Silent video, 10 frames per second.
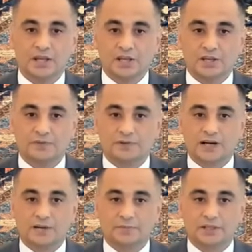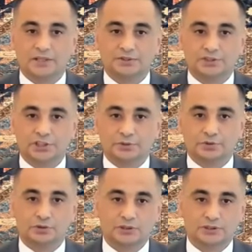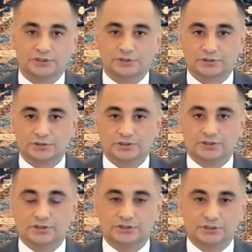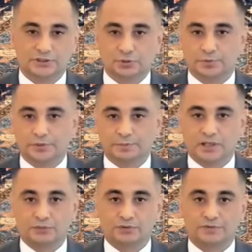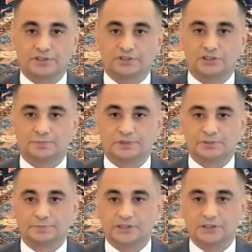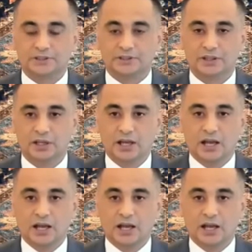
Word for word: if Armenia genuinely is interested to be part of regional peace building